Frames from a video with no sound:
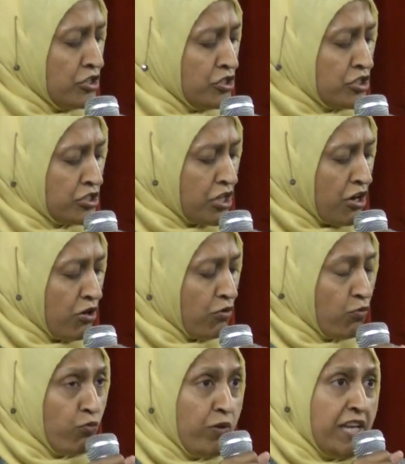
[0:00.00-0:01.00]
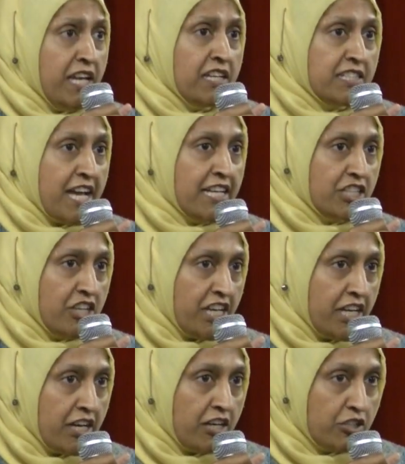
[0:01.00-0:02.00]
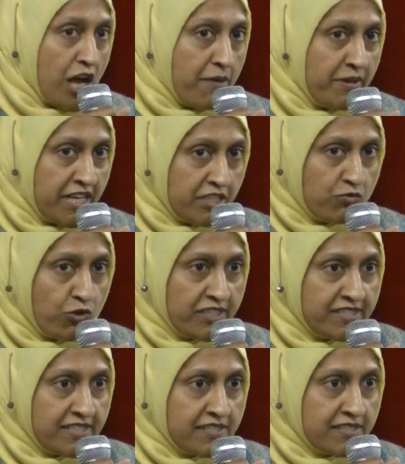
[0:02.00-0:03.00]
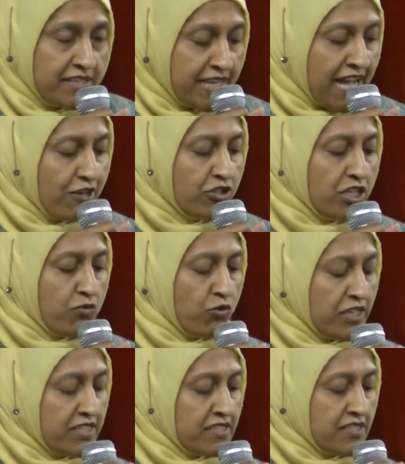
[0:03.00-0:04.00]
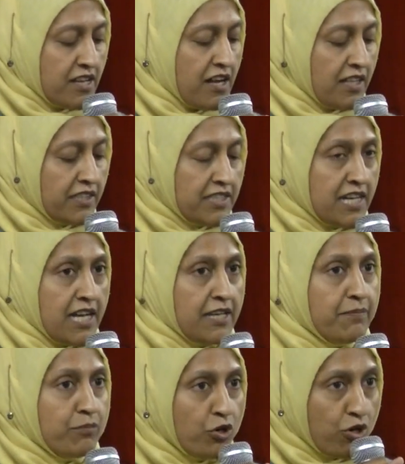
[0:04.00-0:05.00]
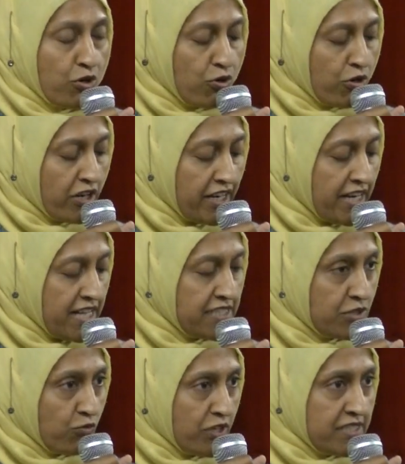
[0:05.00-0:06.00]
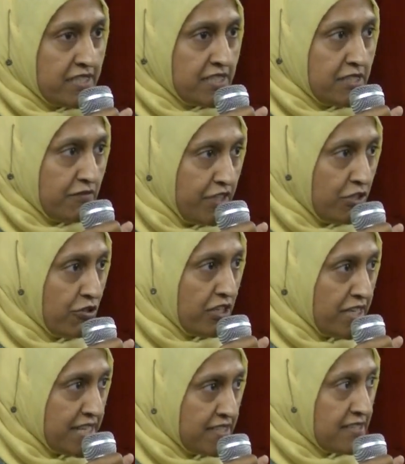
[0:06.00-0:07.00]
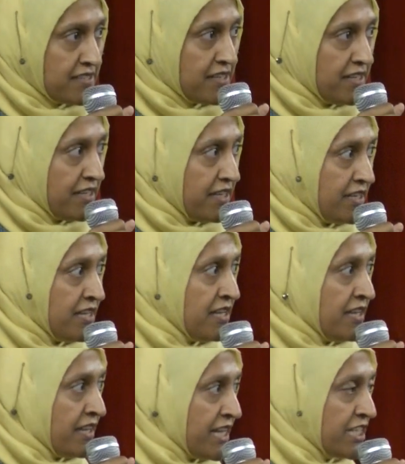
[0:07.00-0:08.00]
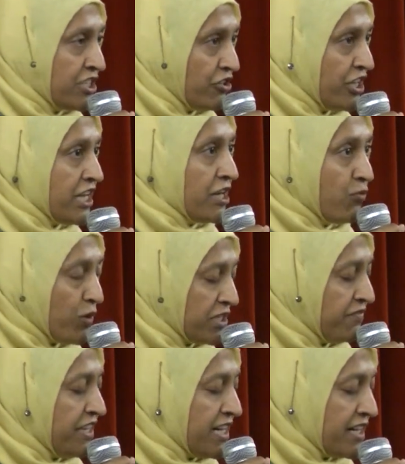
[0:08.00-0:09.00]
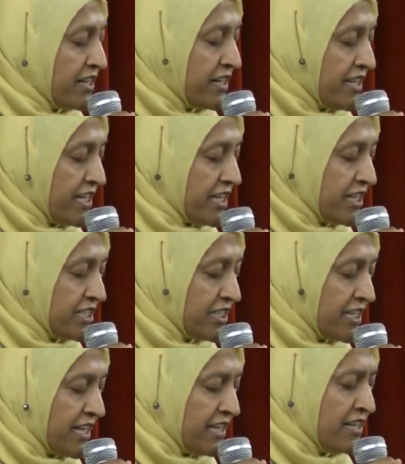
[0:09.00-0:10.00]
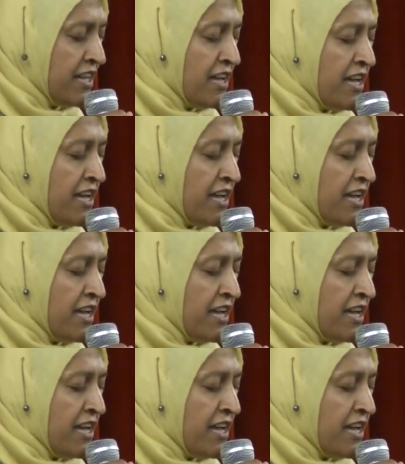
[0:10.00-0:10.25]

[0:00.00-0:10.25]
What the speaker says: So we tend to hear dominant voices, louder voices all the time, more organized voices. We don't necessarily get to hear what we heard here today.